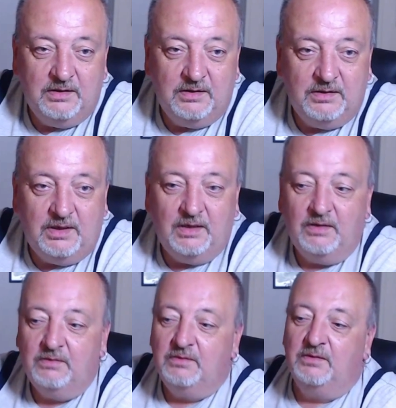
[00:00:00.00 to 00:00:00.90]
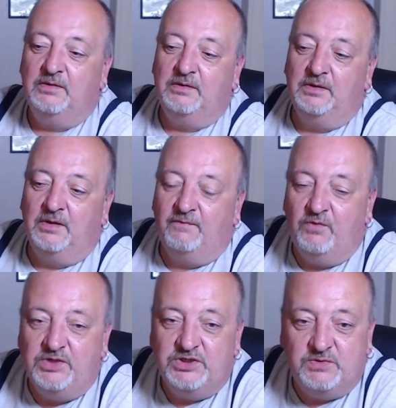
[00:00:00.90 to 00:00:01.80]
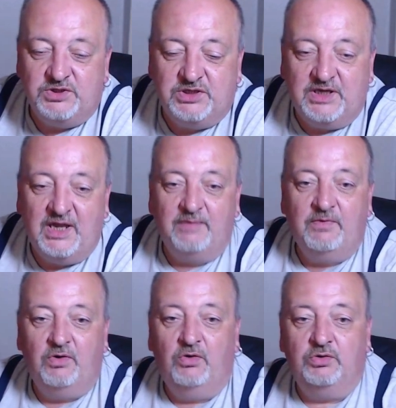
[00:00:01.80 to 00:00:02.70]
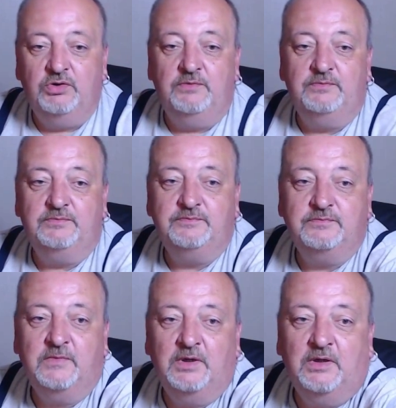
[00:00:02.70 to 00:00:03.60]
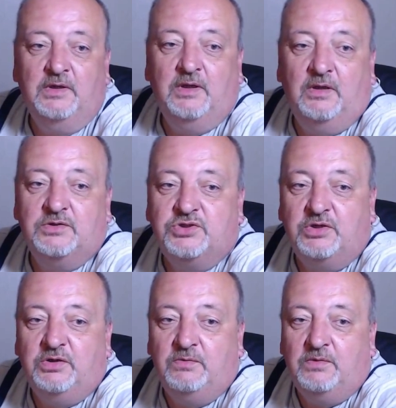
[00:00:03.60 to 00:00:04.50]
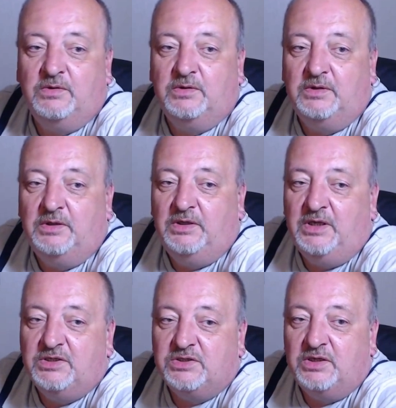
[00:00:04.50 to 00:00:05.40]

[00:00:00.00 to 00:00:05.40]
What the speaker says: Now I've already switched the camera on. I'll show you what you need